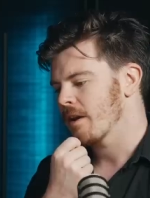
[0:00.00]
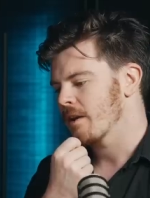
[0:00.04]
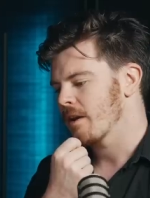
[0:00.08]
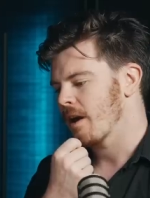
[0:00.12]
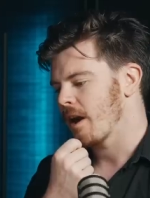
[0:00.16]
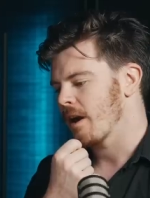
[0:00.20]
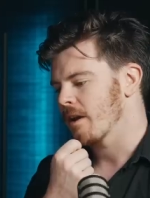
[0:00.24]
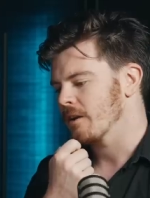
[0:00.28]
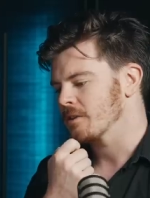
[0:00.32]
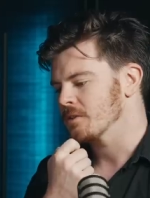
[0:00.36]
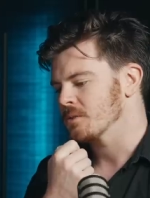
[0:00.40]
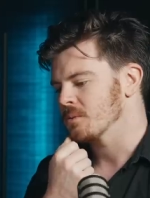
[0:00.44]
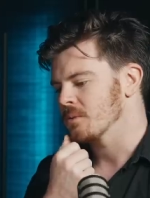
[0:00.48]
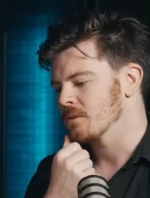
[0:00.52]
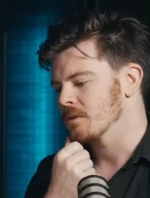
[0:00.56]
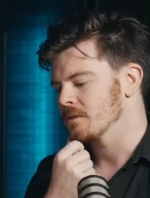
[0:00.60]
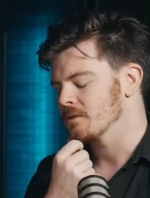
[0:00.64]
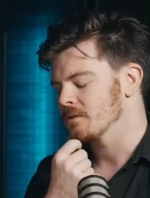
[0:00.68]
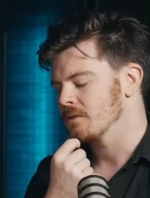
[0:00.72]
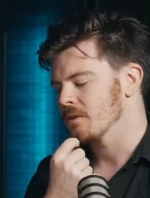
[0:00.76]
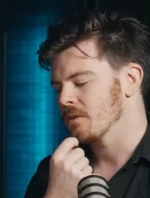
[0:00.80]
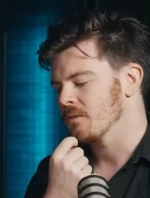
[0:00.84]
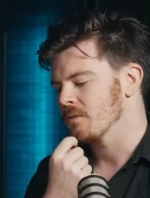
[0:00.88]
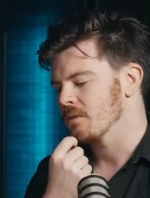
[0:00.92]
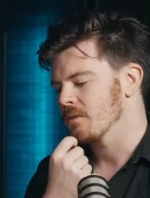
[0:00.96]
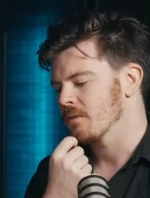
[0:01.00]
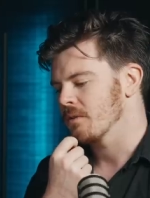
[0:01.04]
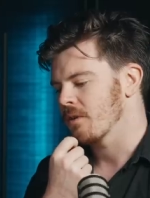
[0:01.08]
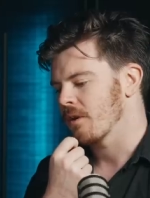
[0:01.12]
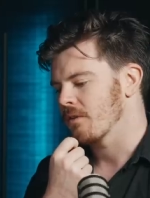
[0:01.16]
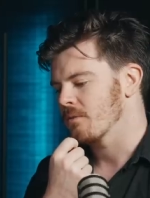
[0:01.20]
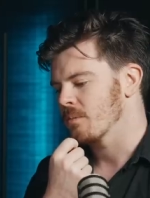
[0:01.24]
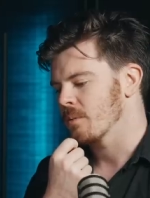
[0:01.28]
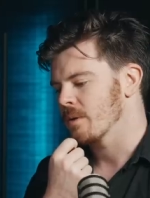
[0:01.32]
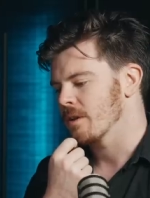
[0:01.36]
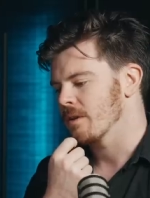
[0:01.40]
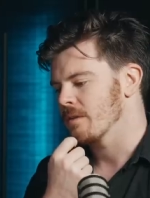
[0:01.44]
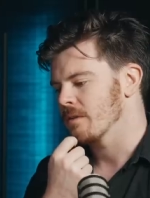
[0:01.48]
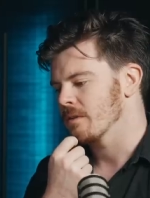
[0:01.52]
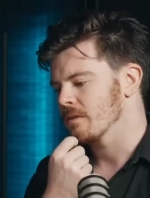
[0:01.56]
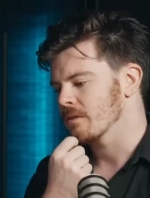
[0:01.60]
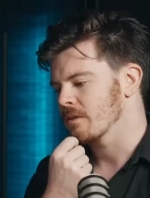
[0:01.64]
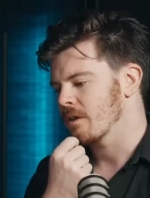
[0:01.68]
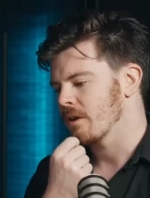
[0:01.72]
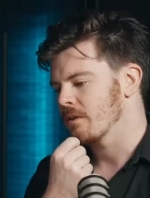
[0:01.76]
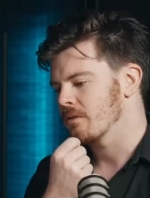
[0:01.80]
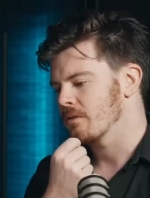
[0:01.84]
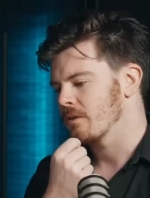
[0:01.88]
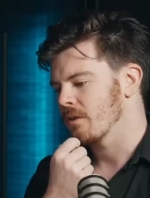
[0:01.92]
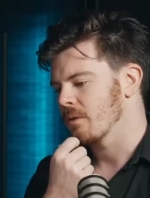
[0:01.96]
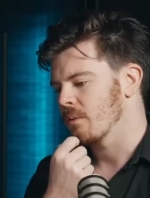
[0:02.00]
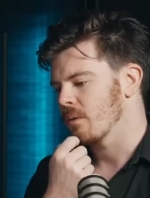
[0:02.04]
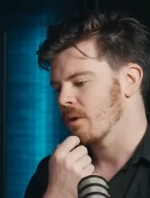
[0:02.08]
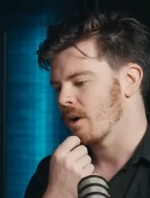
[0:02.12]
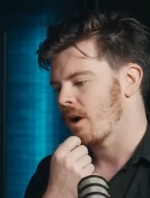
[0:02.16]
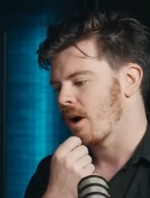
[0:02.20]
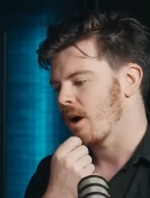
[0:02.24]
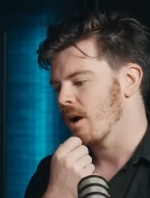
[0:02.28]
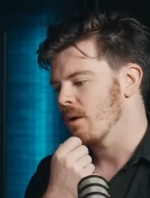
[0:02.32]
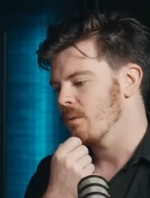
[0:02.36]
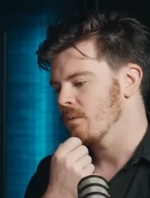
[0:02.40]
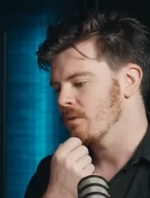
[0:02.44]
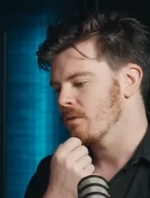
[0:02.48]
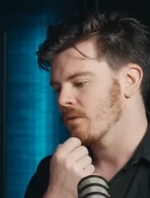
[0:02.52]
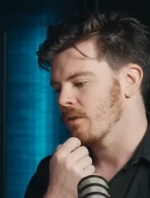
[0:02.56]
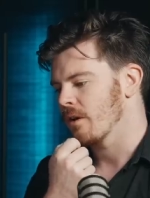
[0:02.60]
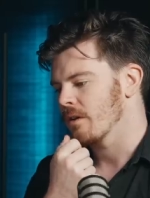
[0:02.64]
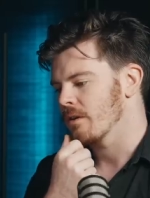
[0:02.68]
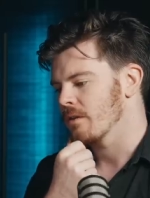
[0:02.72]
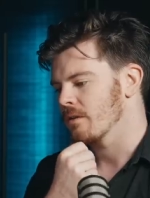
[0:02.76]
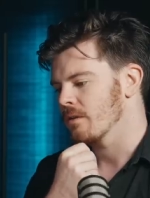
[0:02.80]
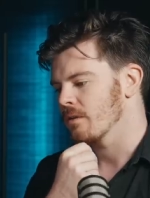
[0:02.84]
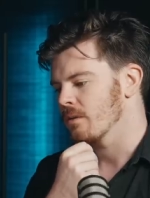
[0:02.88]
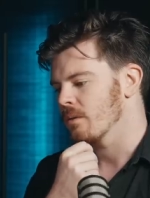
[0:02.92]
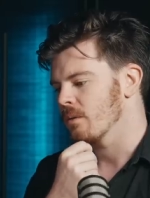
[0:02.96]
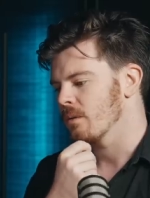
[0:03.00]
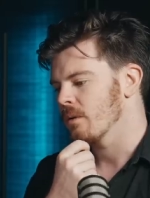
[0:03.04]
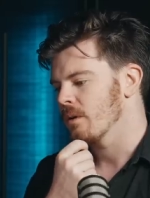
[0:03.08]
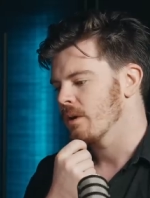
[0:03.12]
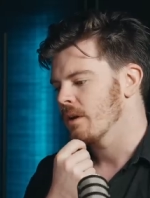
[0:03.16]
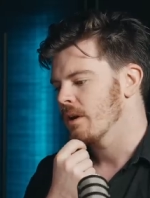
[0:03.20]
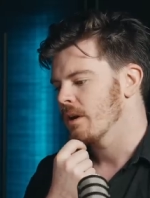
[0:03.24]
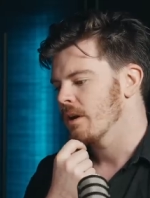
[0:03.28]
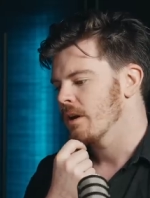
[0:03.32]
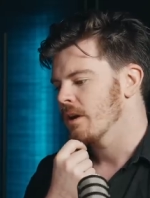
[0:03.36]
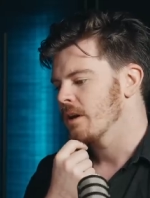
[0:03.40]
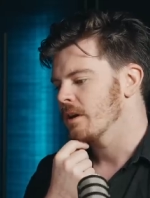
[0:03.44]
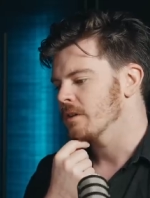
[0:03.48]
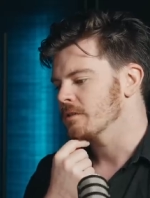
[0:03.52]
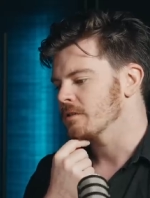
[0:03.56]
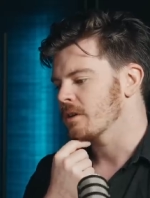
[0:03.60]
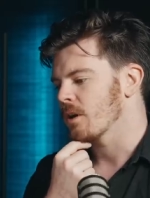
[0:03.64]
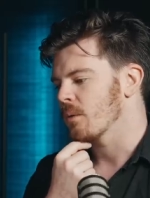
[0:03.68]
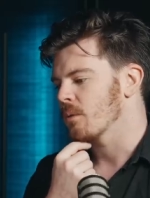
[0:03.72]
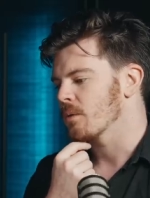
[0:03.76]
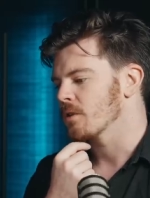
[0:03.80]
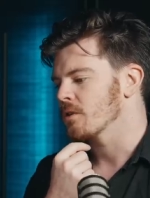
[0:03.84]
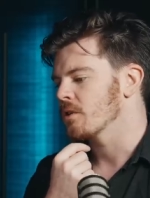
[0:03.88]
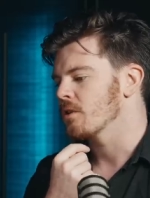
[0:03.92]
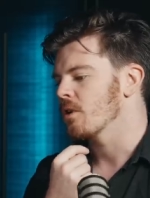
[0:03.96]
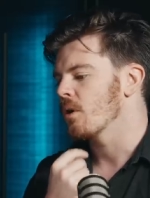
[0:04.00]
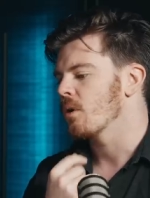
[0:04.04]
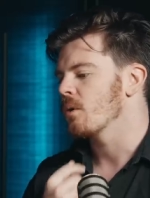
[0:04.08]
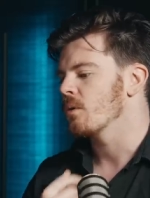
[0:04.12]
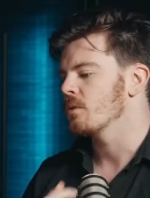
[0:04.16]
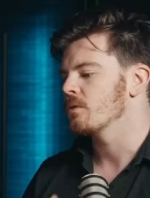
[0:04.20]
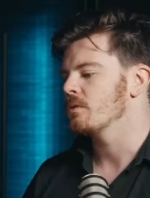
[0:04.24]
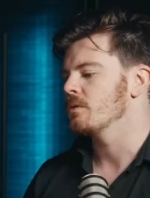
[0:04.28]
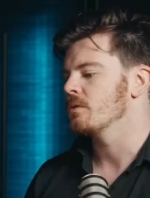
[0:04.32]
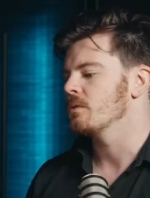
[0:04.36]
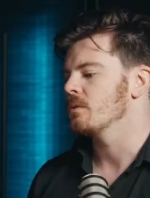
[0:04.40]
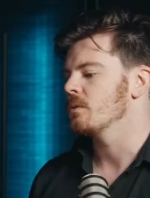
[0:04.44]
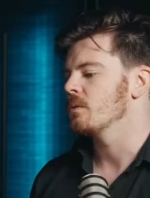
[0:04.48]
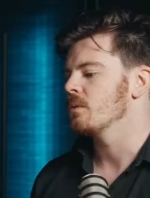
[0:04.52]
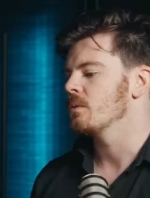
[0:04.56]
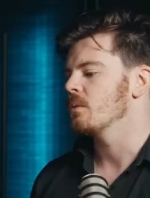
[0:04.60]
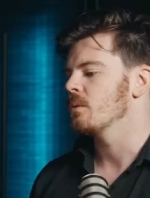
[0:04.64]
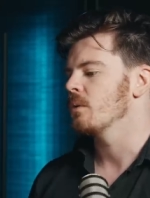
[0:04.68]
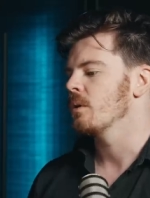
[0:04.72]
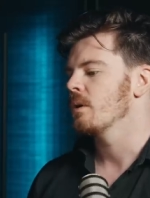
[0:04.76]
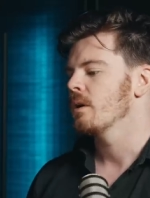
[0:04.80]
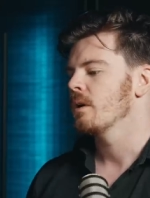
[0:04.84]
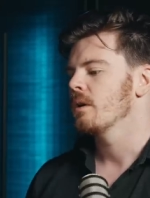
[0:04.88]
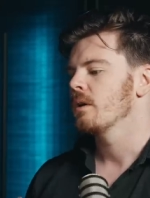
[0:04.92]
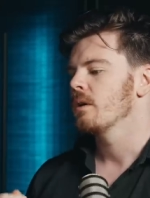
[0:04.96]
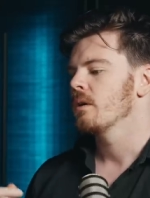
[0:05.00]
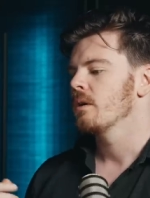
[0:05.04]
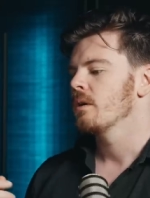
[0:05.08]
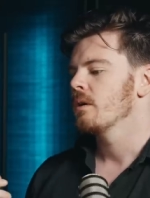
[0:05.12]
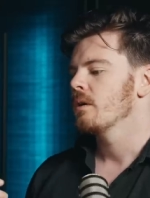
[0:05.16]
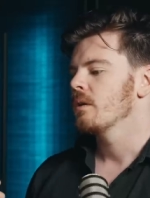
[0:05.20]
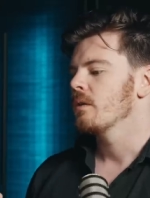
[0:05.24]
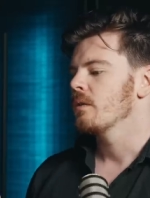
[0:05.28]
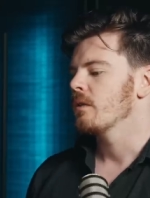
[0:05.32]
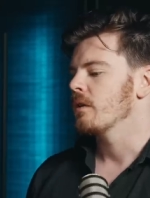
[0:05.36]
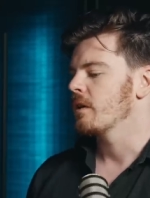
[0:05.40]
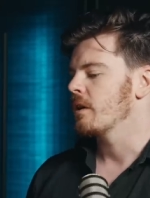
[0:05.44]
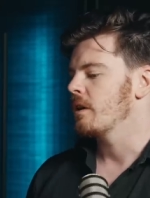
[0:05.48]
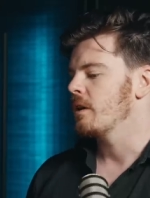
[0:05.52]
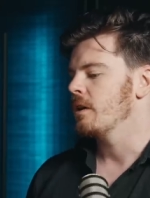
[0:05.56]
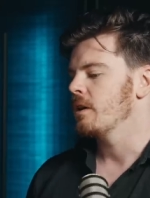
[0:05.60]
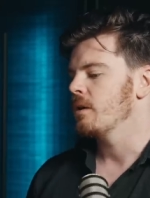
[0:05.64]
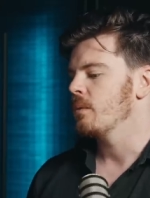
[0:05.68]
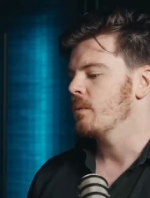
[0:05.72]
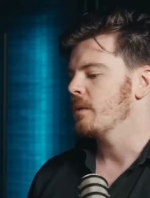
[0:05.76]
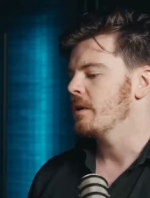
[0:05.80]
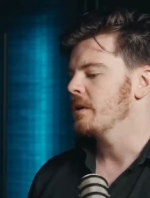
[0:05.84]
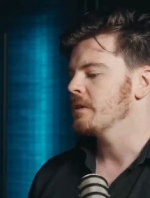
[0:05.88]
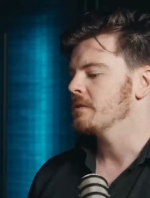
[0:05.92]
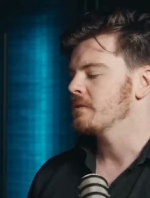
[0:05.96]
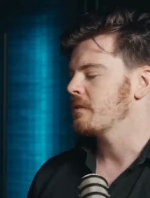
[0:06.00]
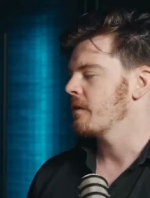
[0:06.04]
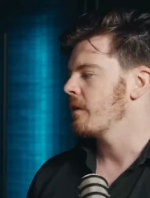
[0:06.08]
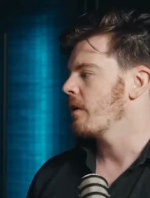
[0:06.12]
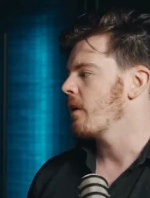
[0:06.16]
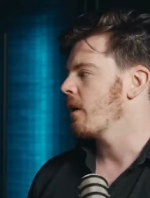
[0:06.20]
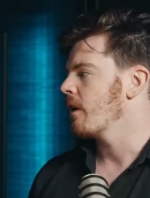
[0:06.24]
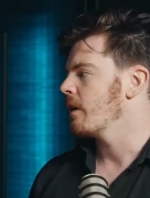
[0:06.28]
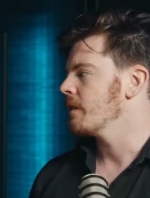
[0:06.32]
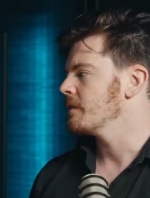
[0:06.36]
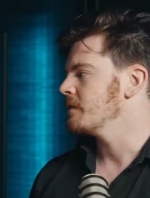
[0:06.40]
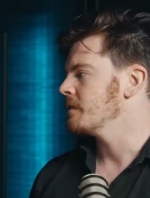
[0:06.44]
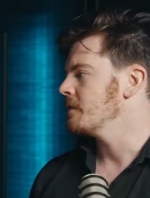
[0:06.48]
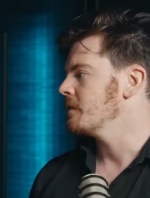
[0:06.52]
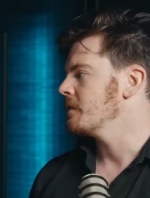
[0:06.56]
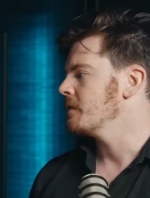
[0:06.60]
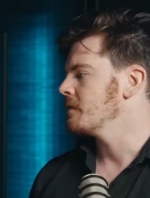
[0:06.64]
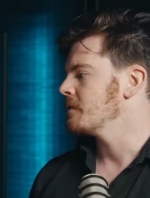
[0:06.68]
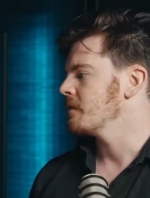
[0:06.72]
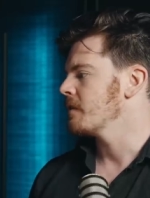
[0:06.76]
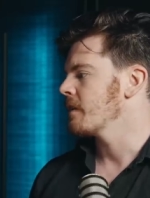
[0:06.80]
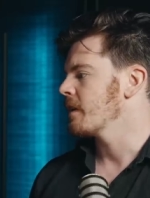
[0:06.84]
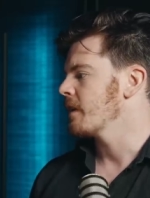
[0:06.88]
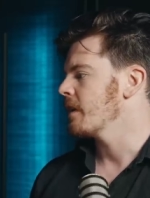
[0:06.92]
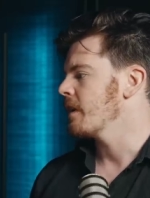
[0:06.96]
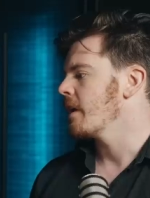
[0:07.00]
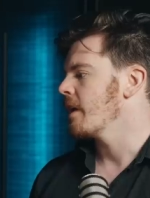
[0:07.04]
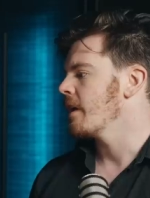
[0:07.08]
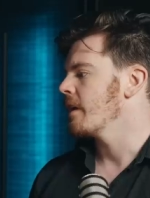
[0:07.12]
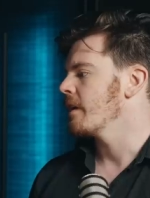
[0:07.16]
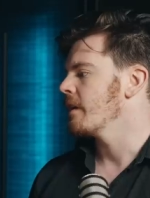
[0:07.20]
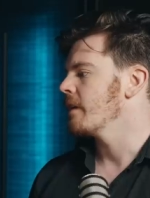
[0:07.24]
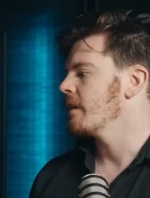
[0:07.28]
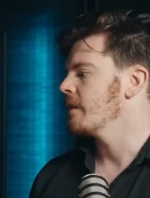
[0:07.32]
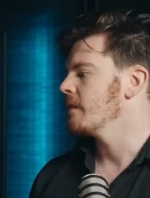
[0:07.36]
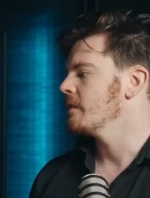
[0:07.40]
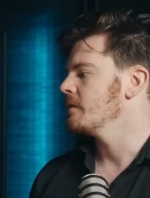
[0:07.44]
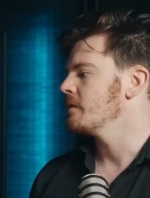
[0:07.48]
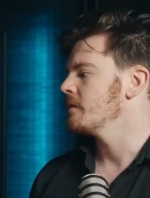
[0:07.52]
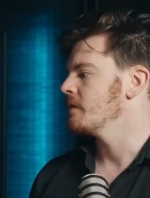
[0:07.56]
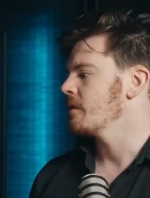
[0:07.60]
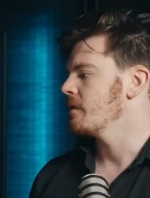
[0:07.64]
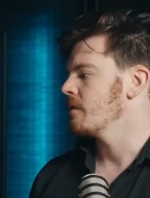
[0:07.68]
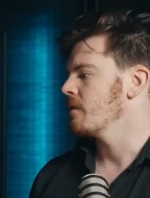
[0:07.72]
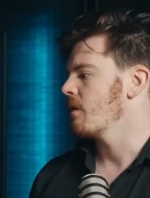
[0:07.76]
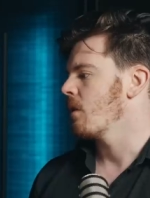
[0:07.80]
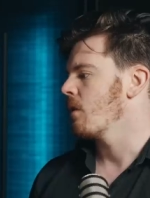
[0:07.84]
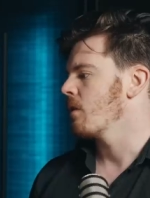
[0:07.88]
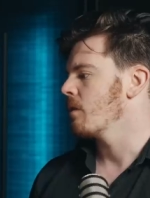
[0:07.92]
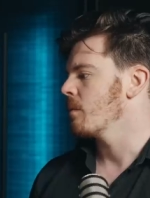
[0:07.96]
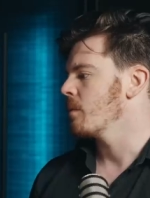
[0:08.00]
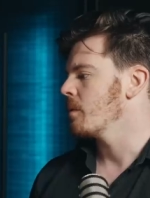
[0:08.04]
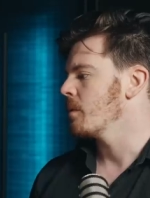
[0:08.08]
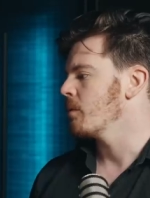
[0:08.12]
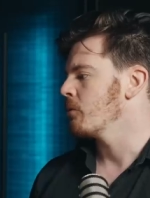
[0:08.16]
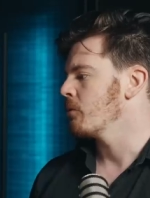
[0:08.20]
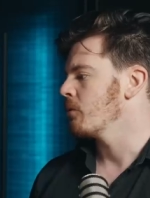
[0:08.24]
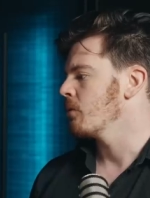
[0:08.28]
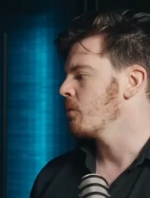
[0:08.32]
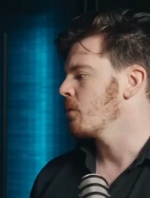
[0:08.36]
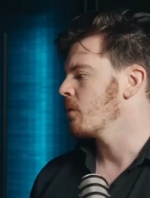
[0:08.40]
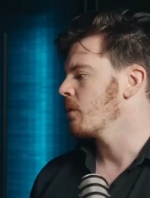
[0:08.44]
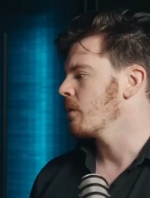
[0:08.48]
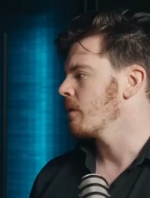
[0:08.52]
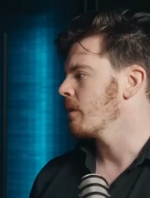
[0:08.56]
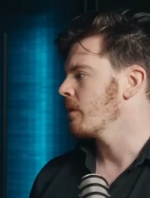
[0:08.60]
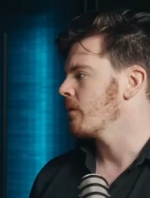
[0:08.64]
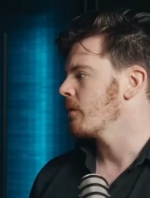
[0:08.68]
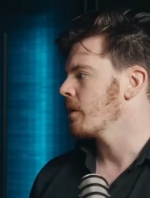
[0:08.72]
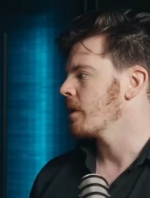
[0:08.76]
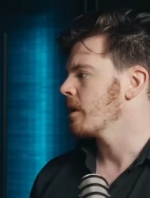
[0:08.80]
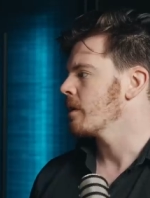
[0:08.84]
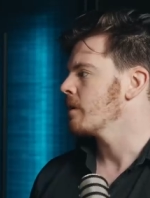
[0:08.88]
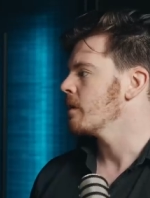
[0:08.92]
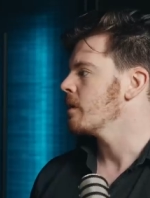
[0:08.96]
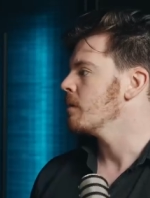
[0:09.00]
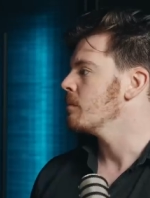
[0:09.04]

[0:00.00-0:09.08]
an actual conservative government in this country, what I would try to do is I would go to the Kiwis and the Aussies and the Canadians and all the people who are living in, mm-hmm.